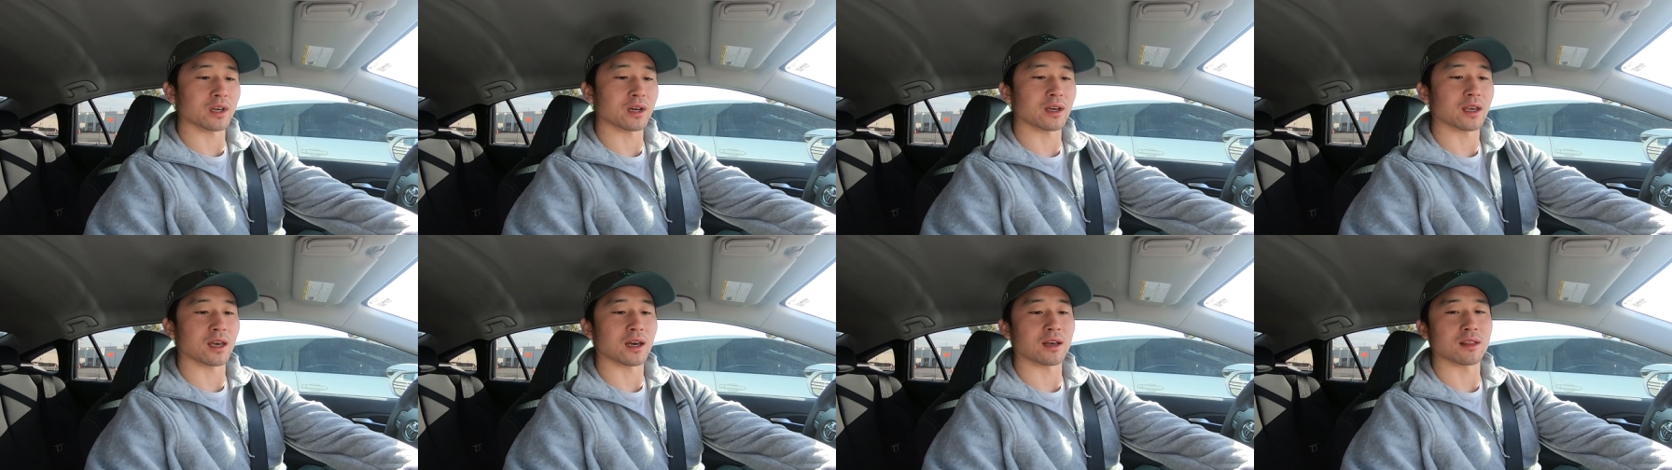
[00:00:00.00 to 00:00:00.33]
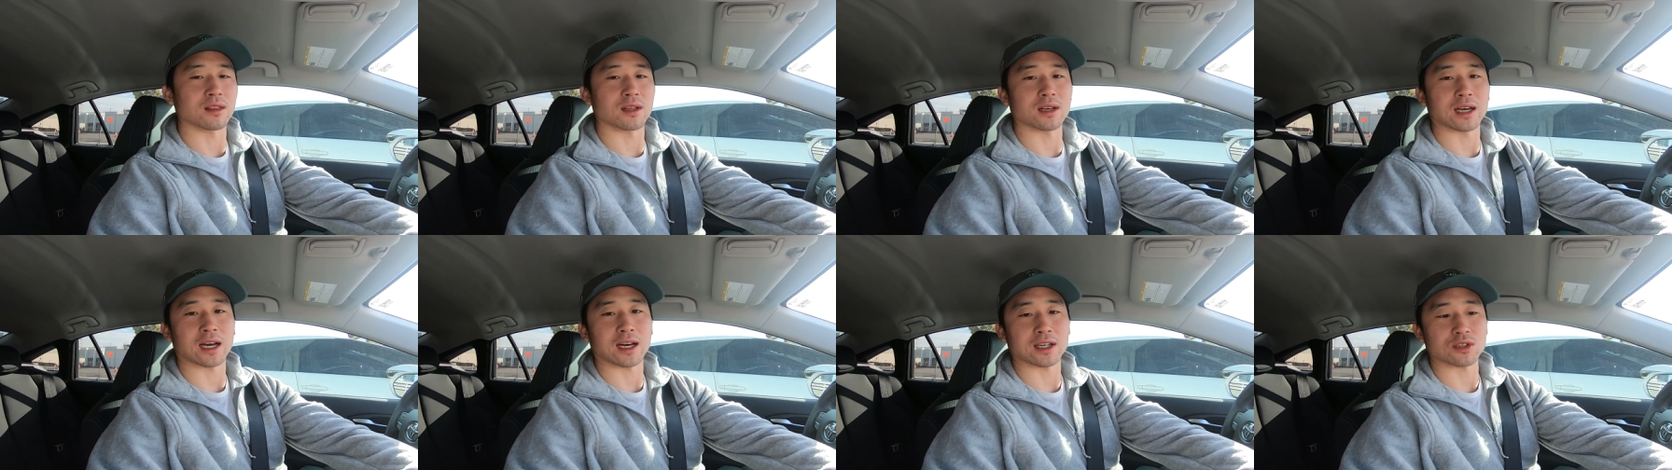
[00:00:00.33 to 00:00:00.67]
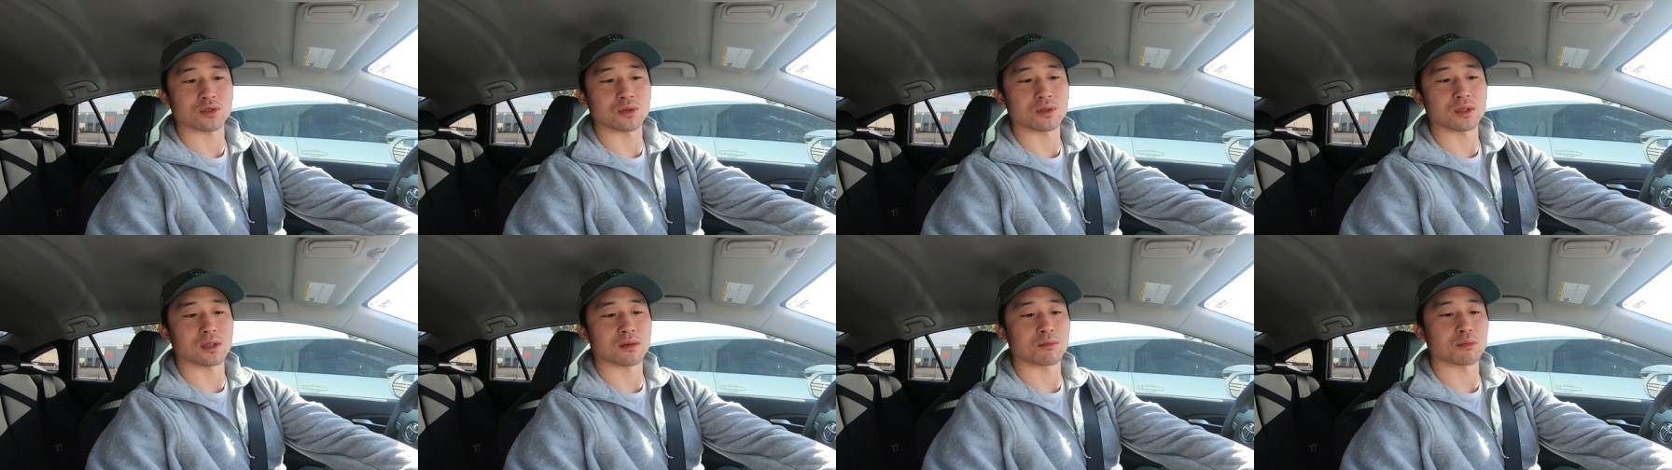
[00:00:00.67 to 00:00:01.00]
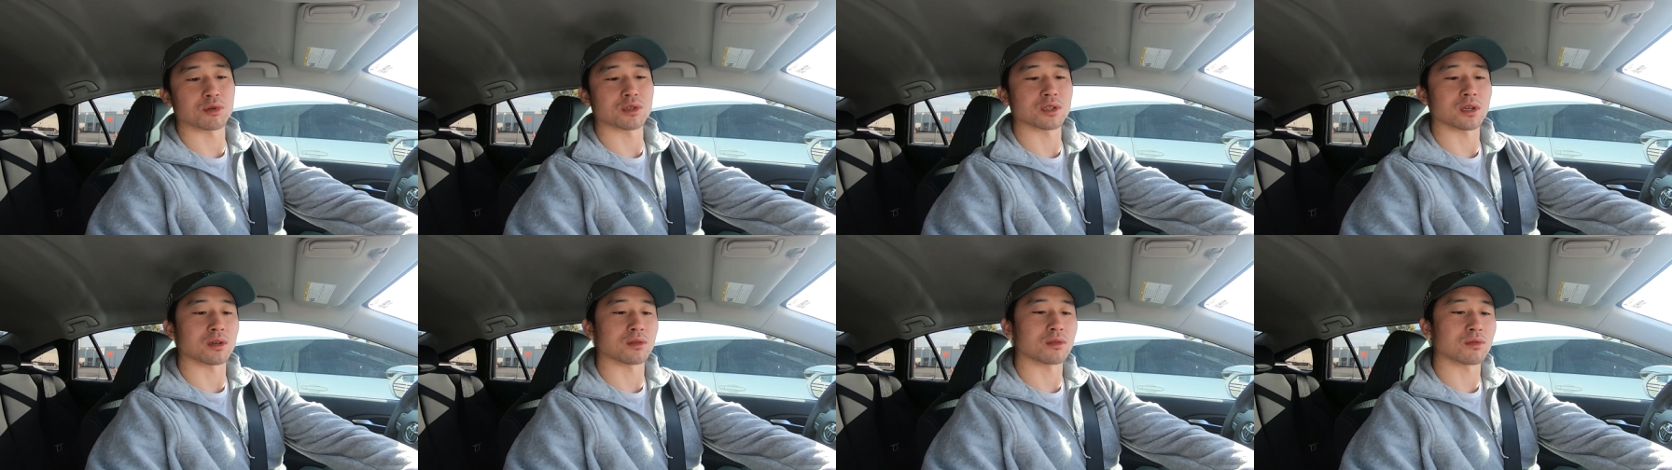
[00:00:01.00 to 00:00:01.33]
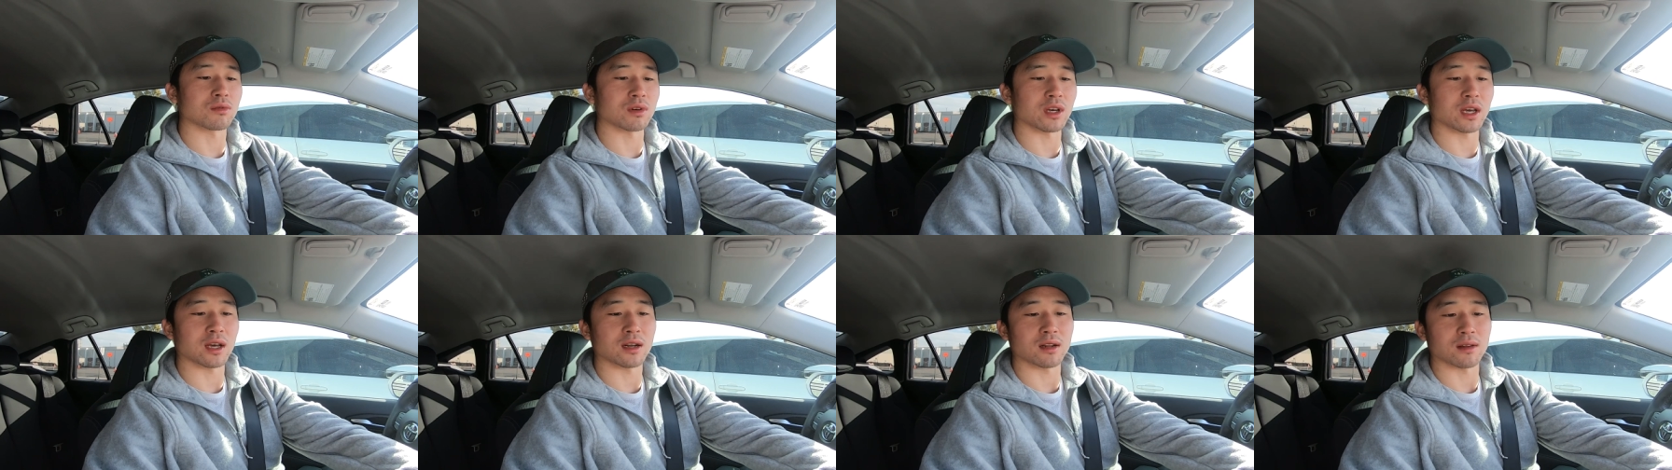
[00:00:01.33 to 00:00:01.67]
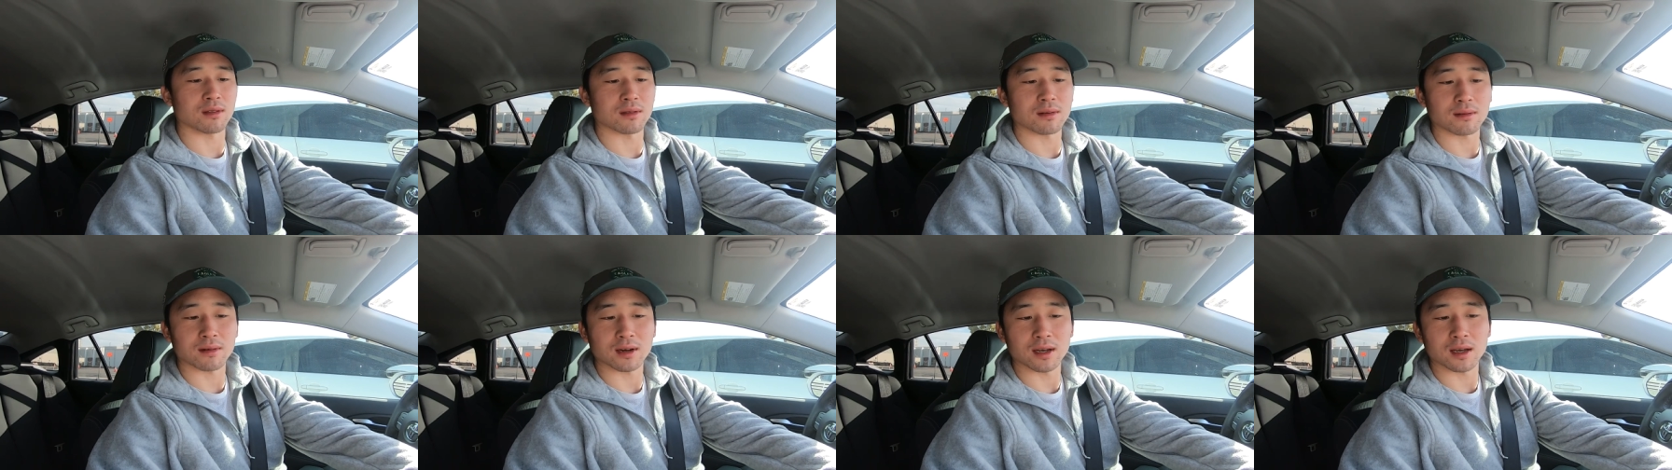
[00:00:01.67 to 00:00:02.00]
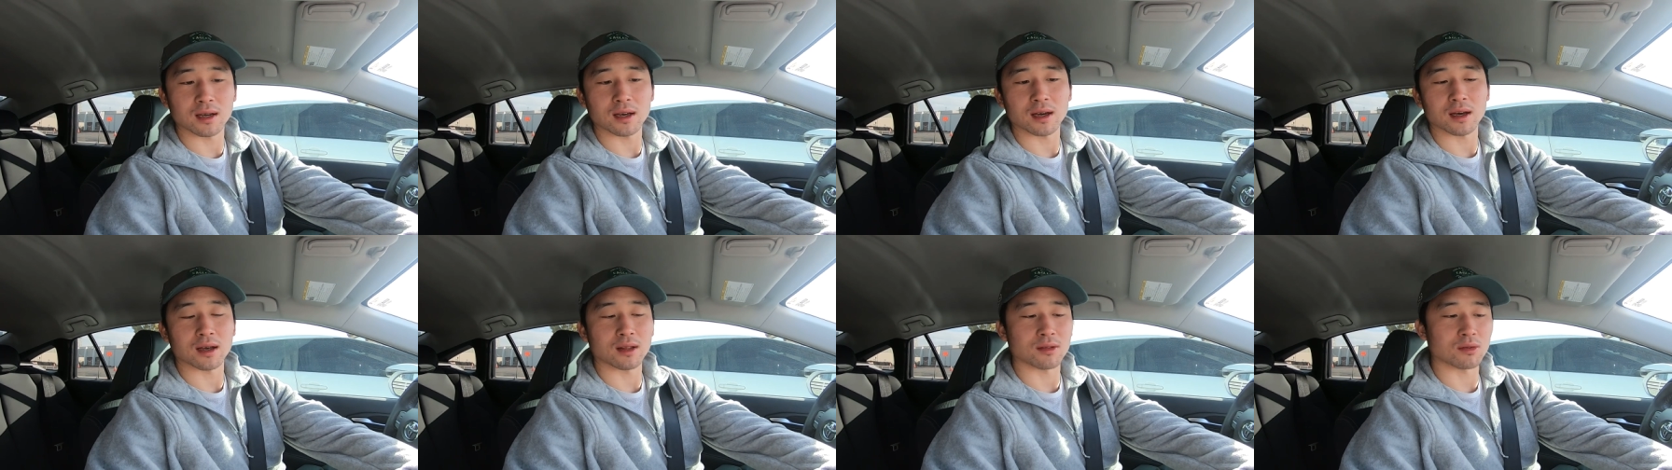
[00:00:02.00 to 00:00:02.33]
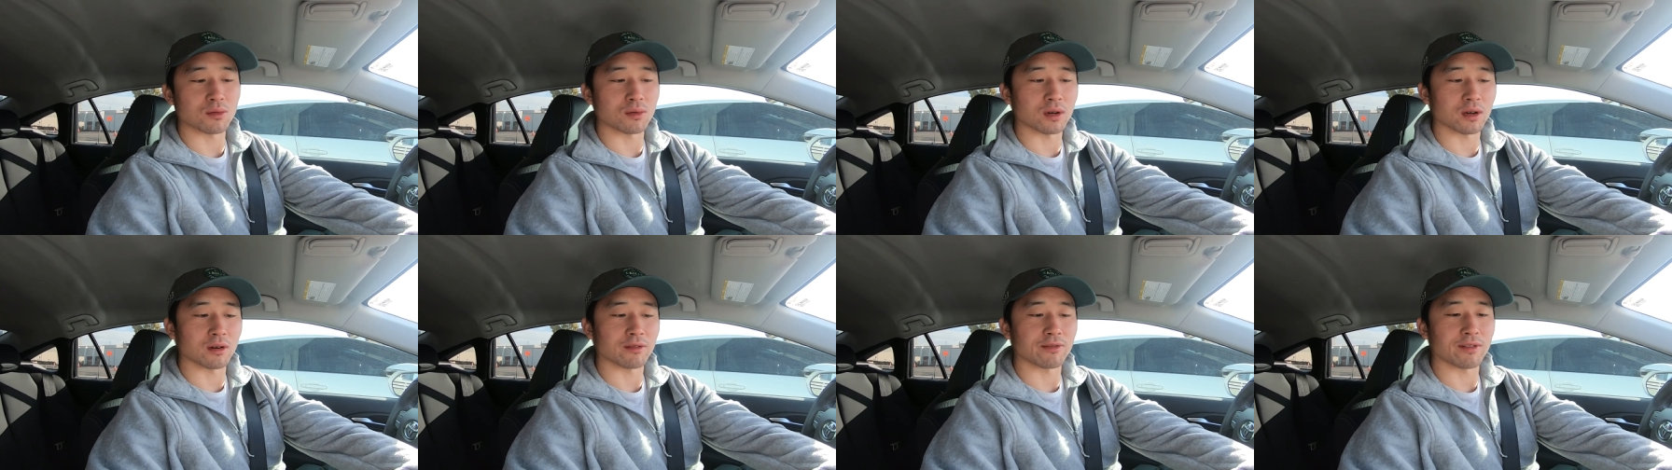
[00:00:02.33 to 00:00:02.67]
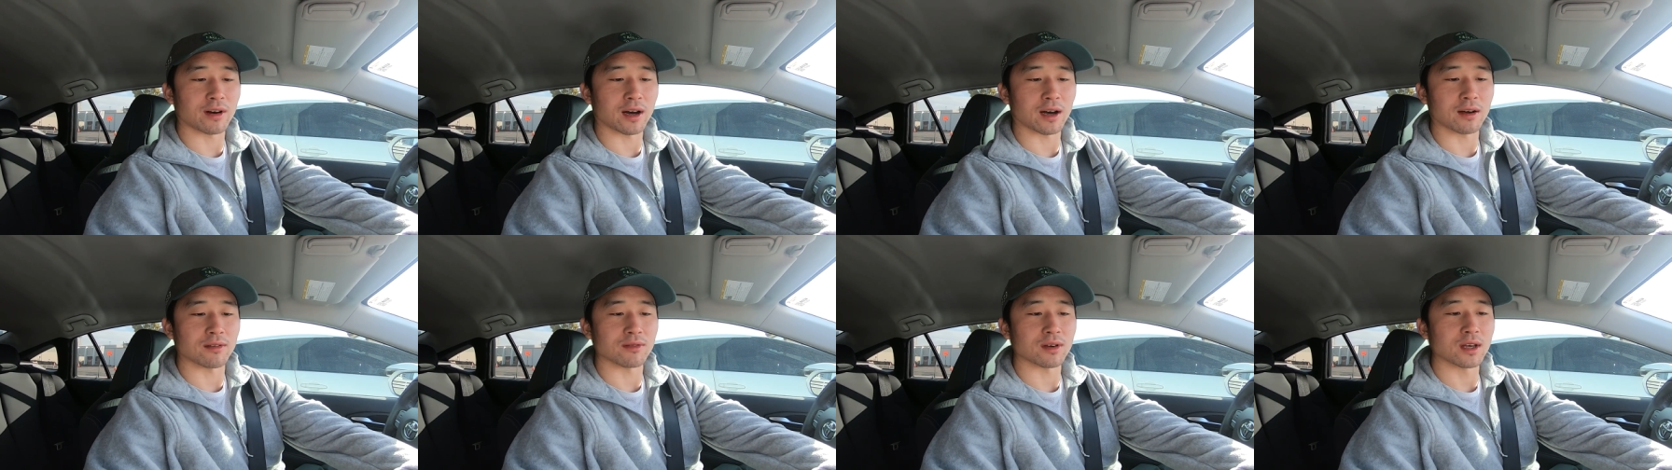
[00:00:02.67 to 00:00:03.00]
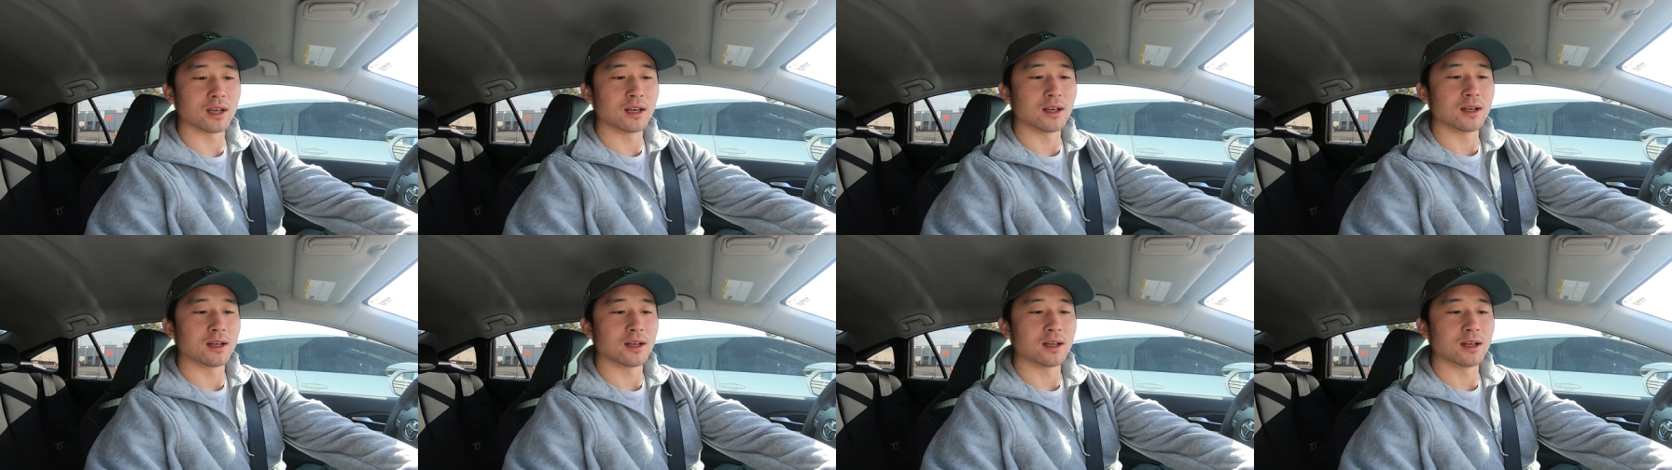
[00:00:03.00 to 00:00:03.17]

Again, the actual numbers are $383 and $305.